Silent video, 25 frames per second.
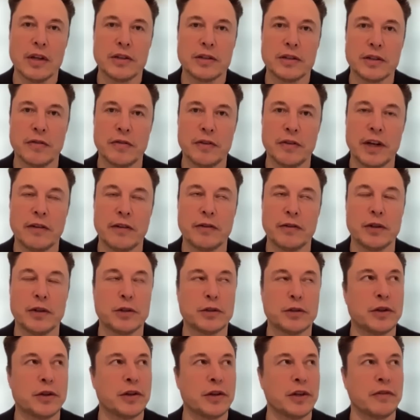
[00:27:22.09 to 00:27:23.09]
So VW
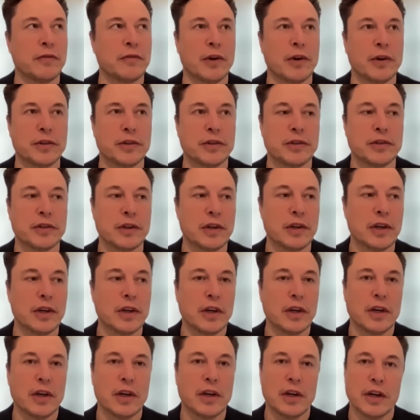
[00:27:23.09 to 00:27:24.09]
is doing the most
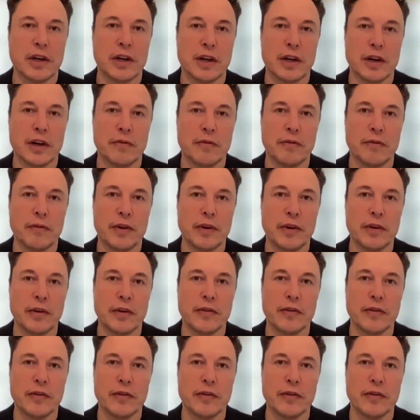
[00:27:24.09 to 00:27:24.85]
um,